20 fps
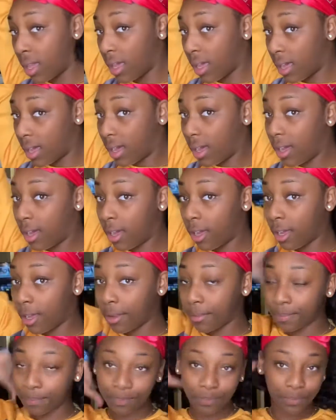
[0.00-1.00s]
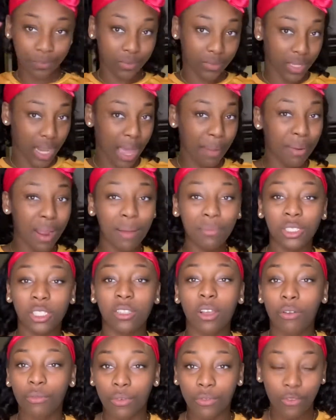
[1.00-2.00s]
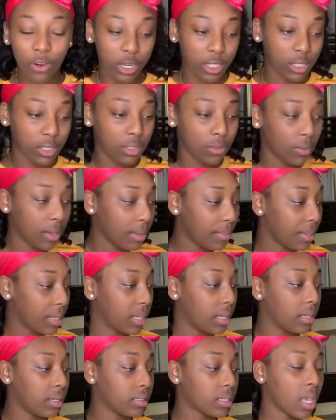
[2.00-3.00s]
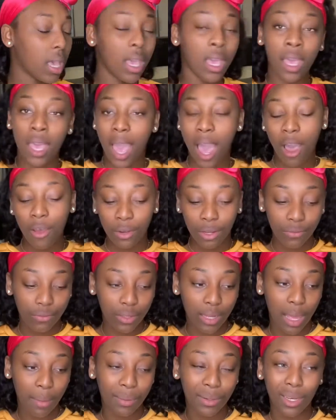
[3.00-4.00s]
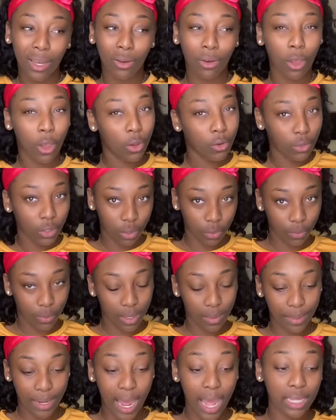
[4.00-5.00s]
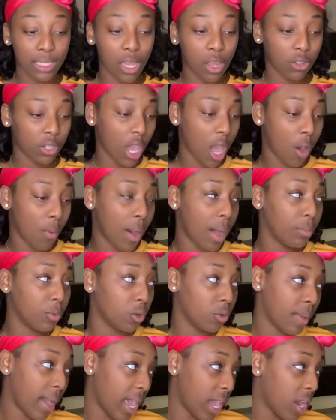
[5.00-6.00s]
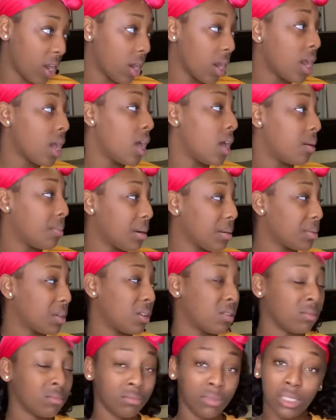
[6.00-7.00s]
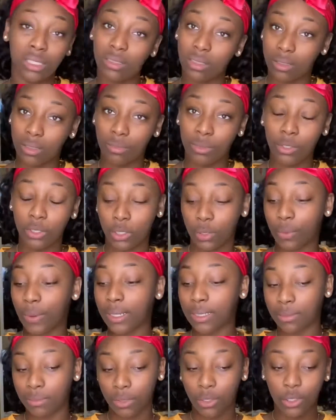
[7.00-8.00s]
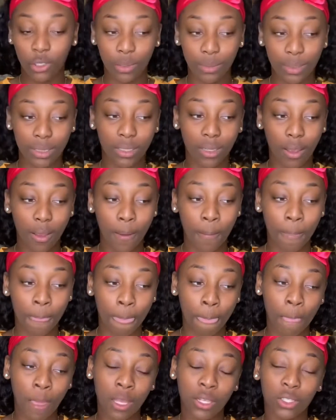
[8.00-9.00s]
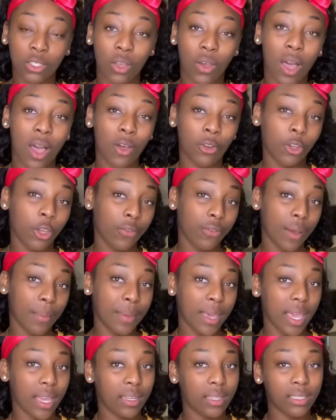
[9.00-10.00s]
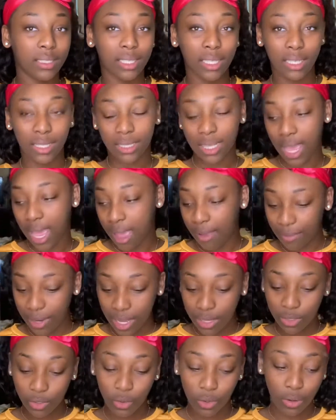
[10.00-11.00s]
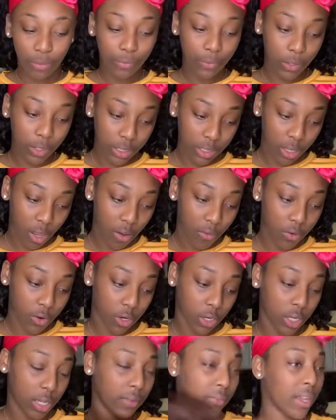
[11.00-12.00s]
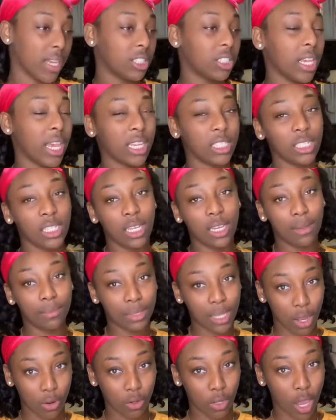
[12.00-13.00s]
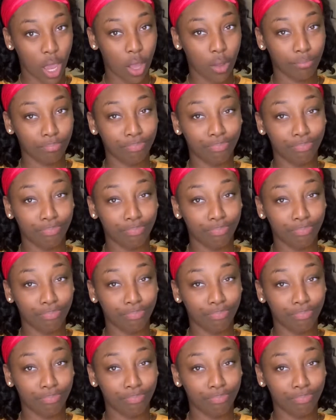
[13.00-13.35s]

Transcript: I'm probably just gonna refresh this wig because I don't even feel like putting on a whole other wig, but I'll talk to y'all while I'm doing my hair. Probably gonna listen to some music, watch some YouTube or something. So I don't know if I'm gonna have this in time lapse doing a voiceover or if I should actually come talk to y'all.